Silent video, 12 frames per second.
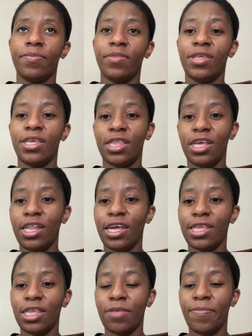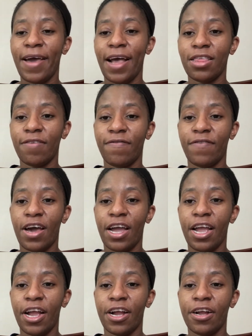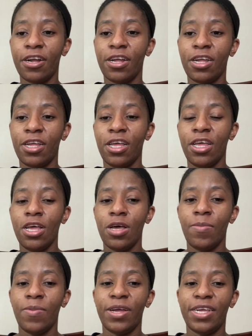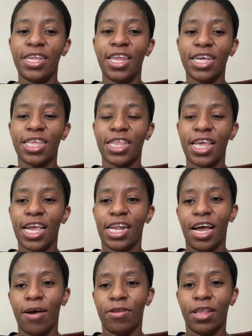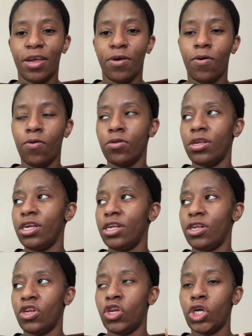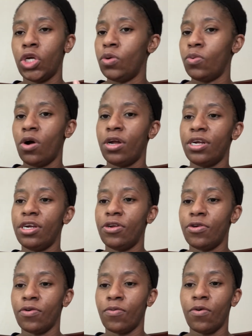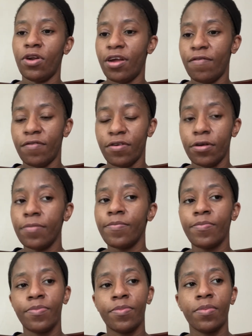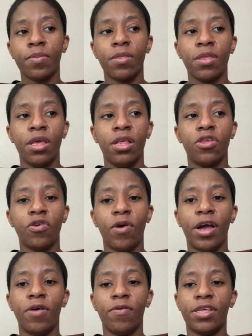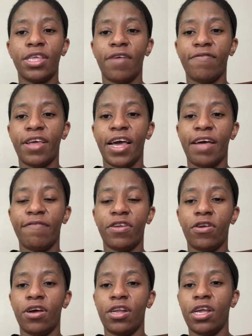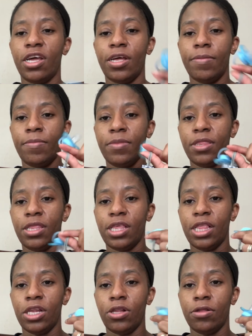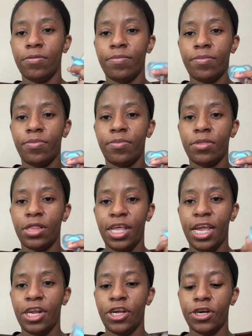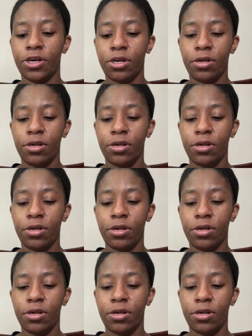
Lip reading: He still likes his pacifier. But he likes to take it out and like hold it and chew on it or whatever. So I always have to have it on the little lanyard